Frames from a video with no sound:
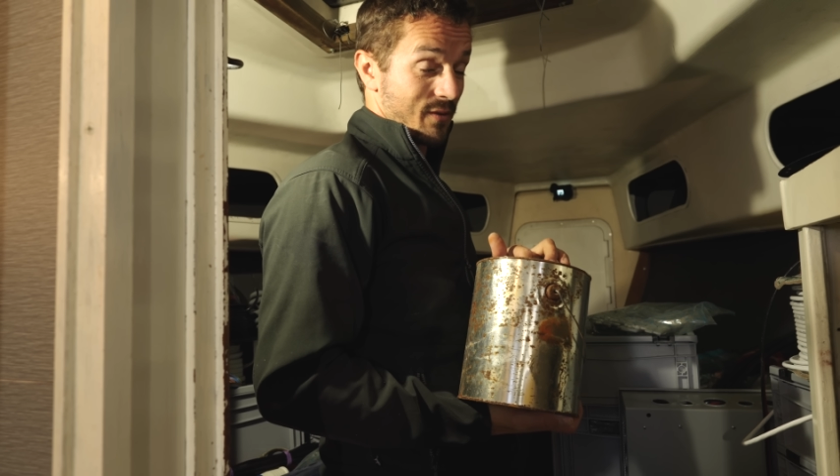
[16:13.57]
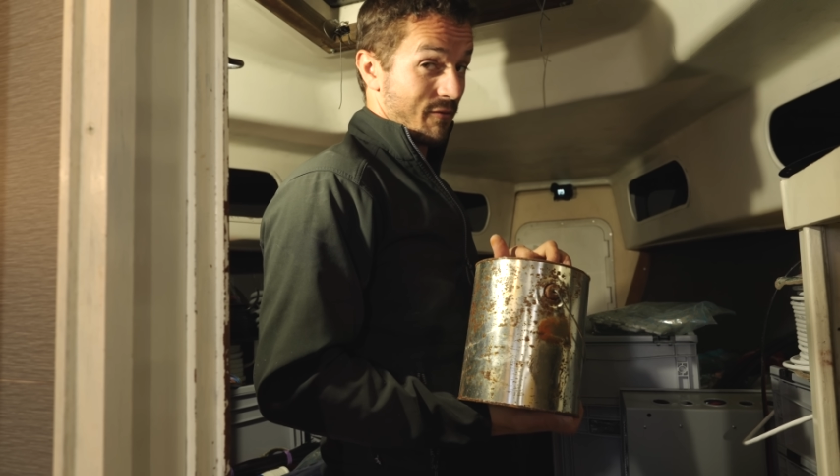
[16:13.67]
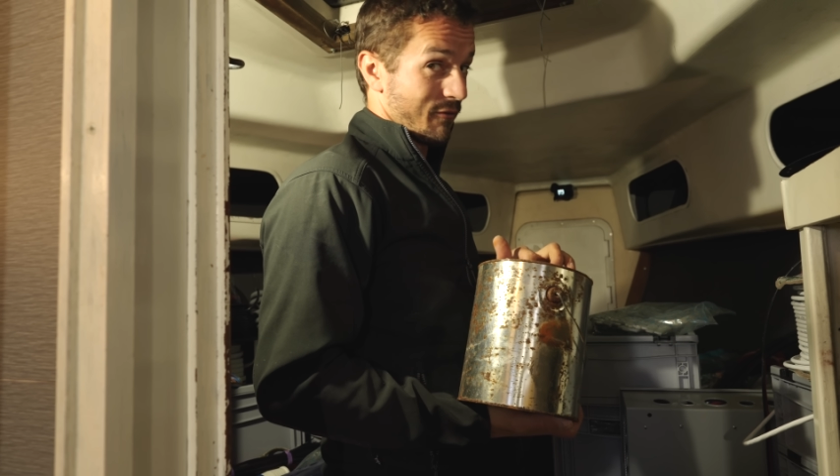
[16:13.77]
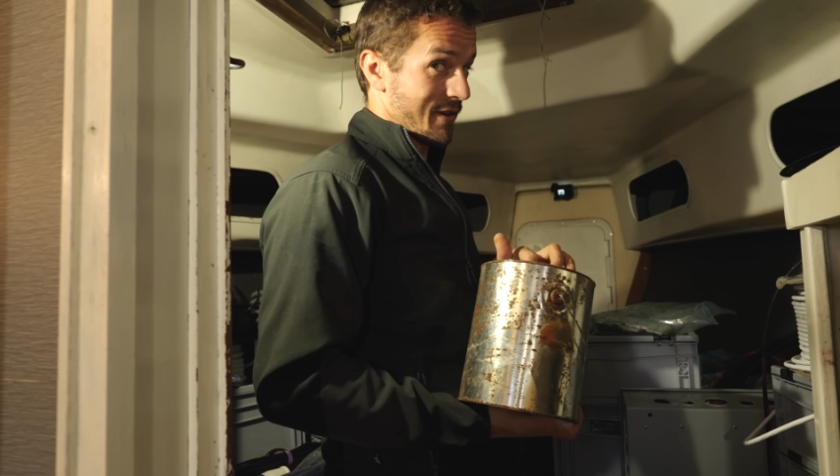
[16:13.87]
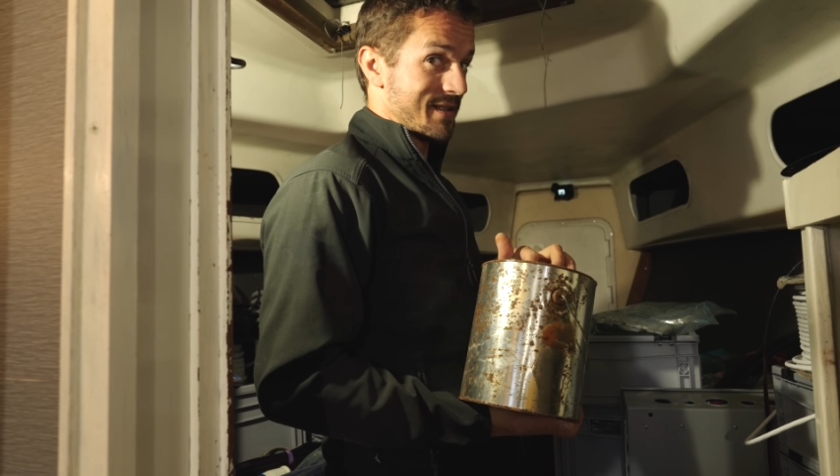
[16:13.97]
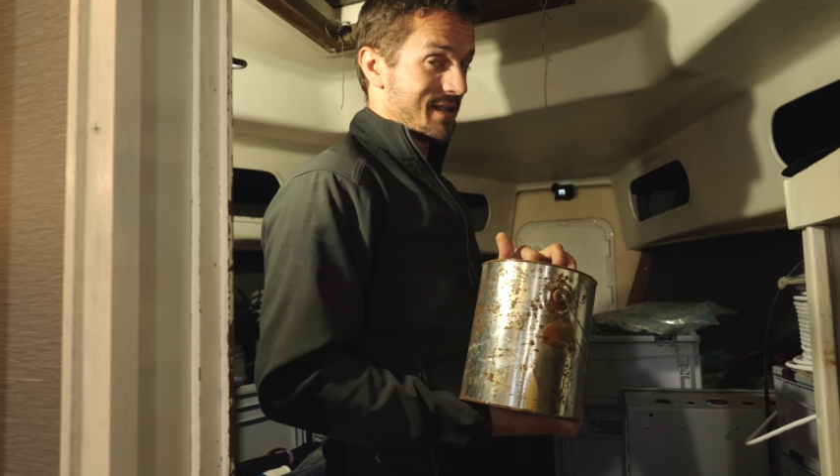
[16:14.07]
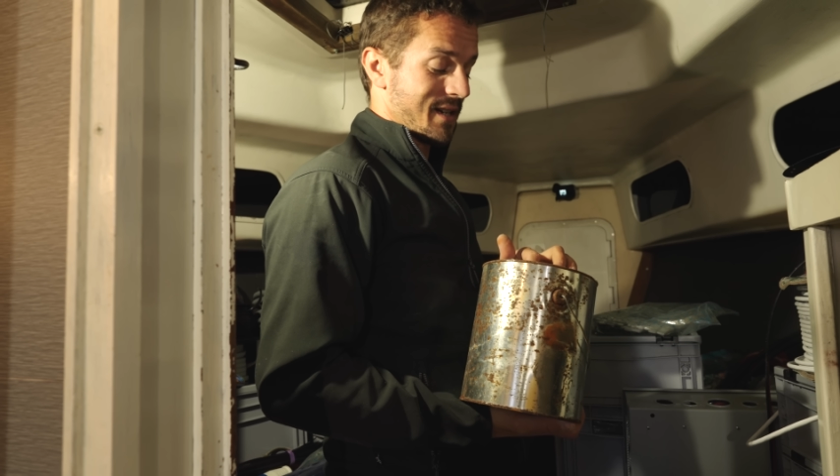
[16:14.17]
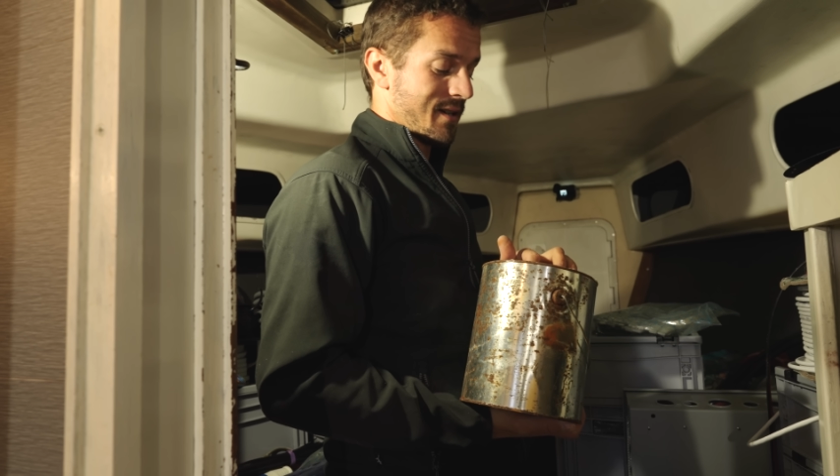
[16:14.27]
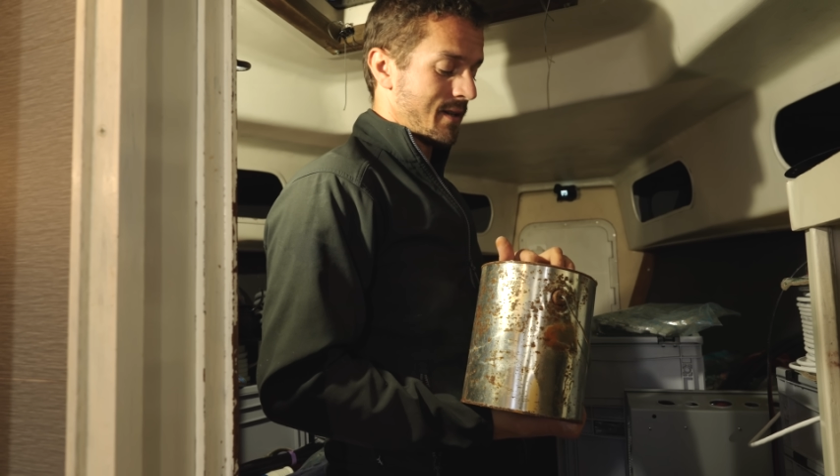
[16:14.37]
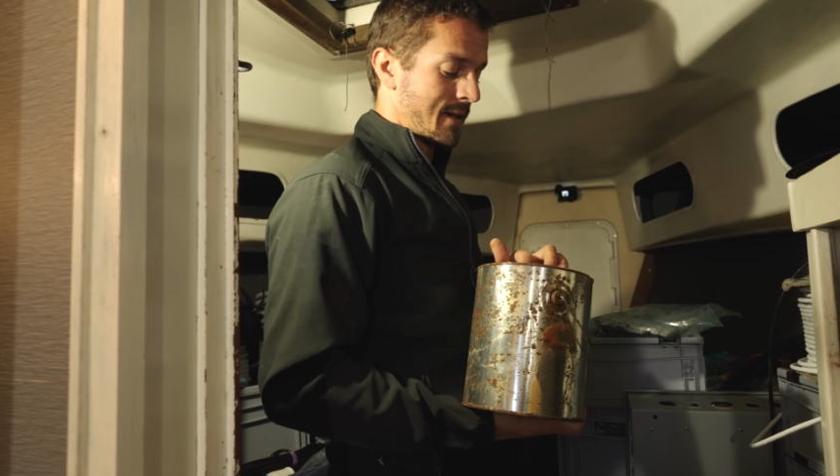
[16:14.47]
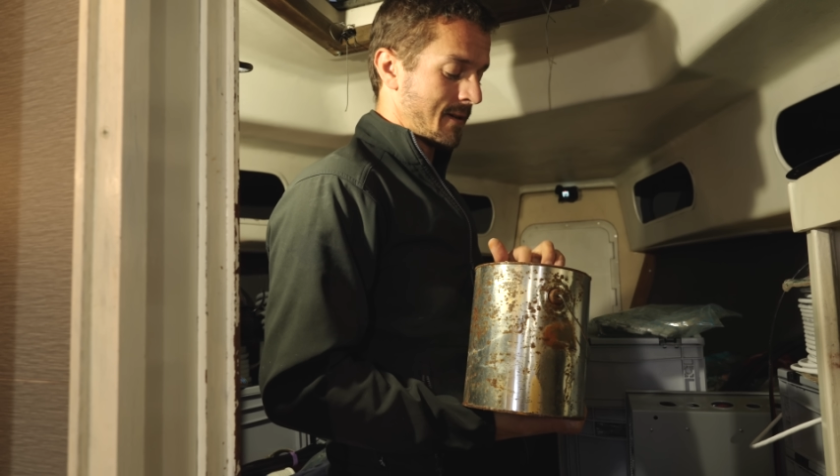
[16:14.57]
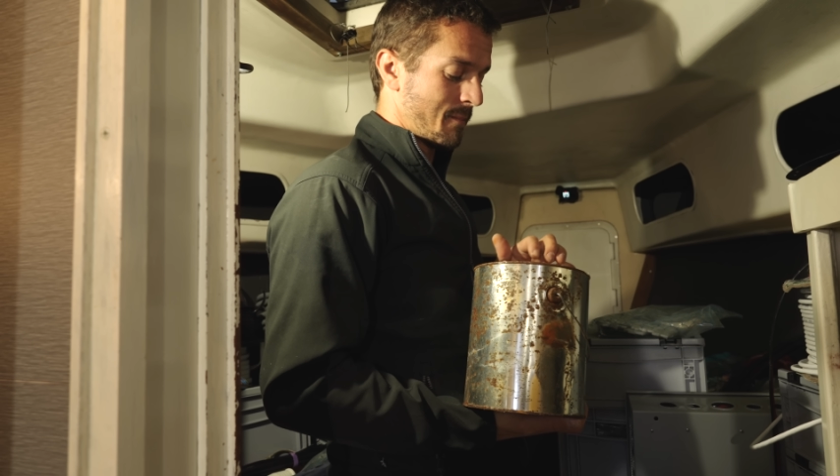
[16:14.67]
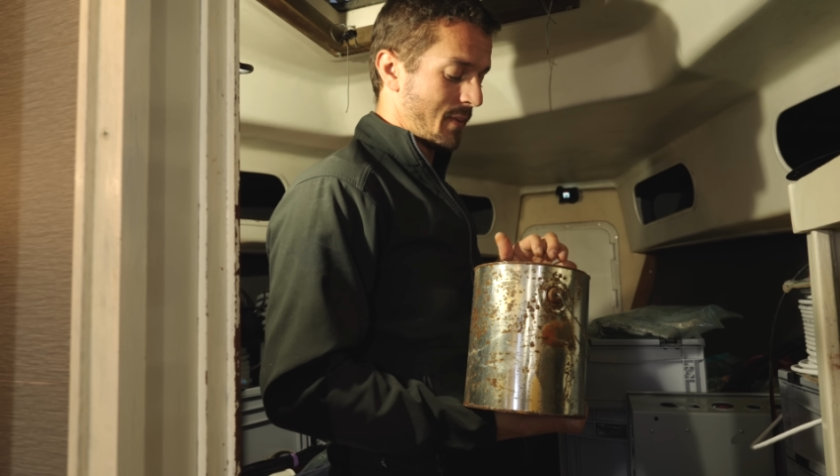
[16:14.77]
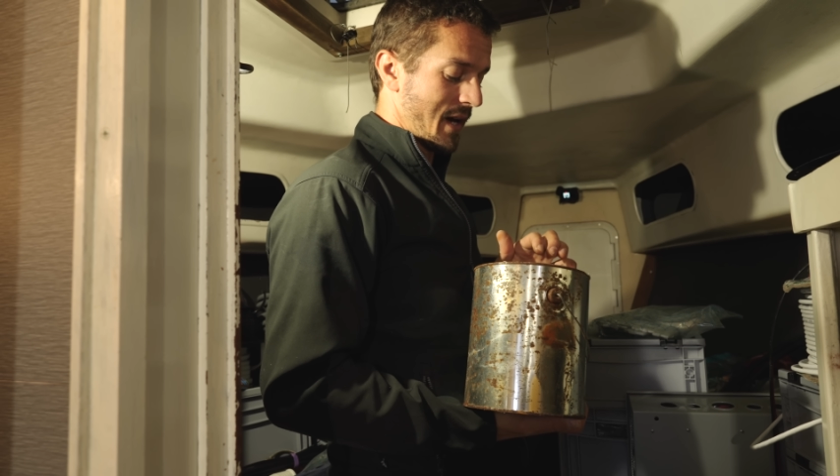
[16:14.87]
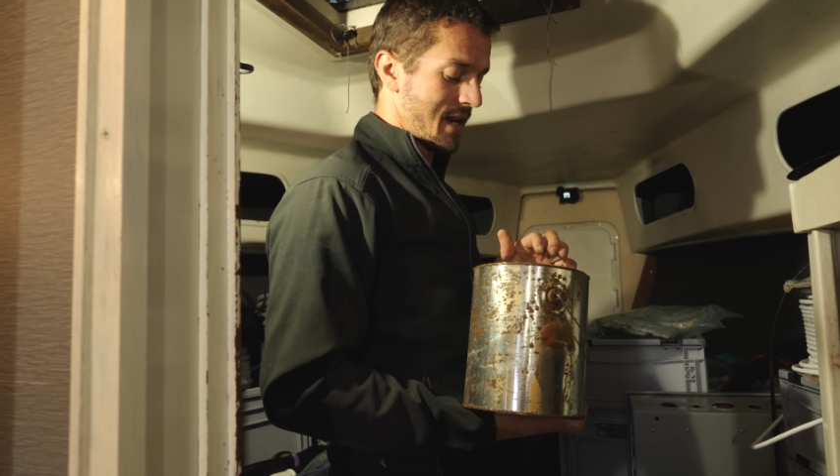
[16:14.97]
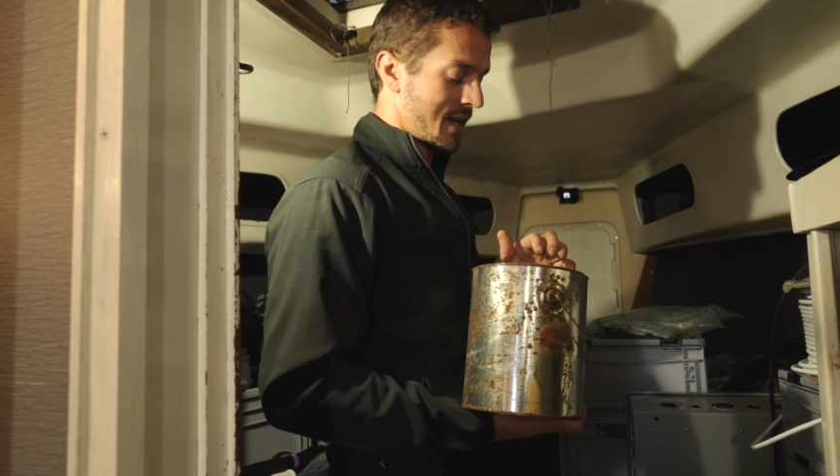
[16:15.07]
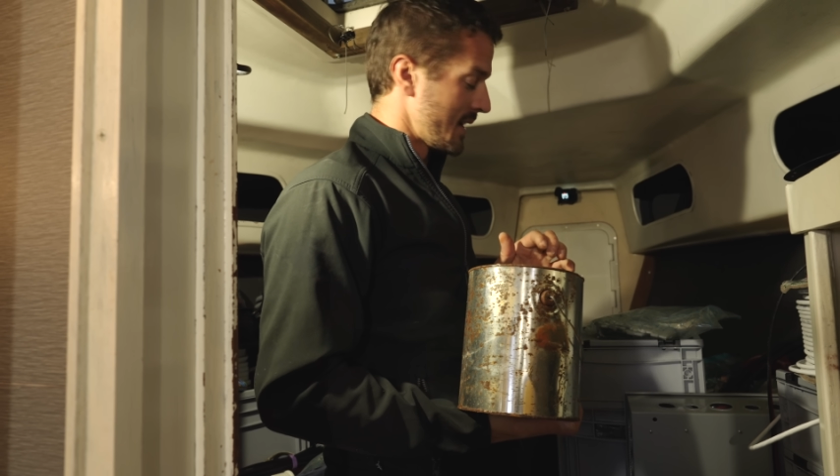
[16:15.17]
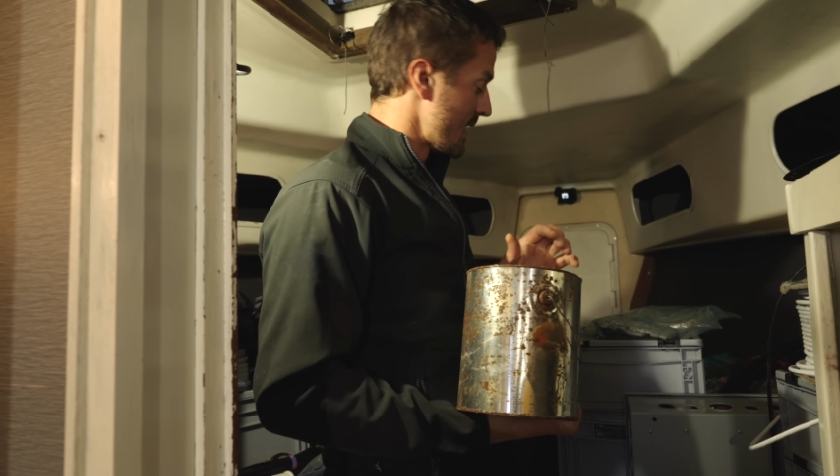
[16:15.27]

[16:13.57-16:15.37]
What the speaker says: to freezing, but